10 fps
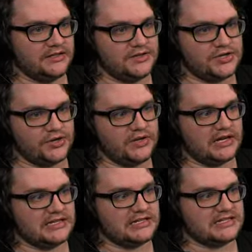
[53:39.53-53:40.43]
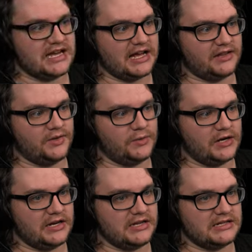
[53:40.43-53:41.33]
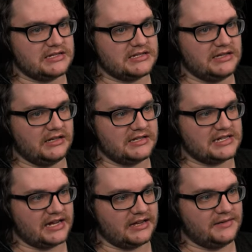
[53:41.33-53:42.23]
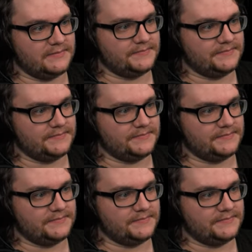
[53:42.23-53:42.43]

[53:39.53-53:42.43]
show you guys exactly what it is in a second.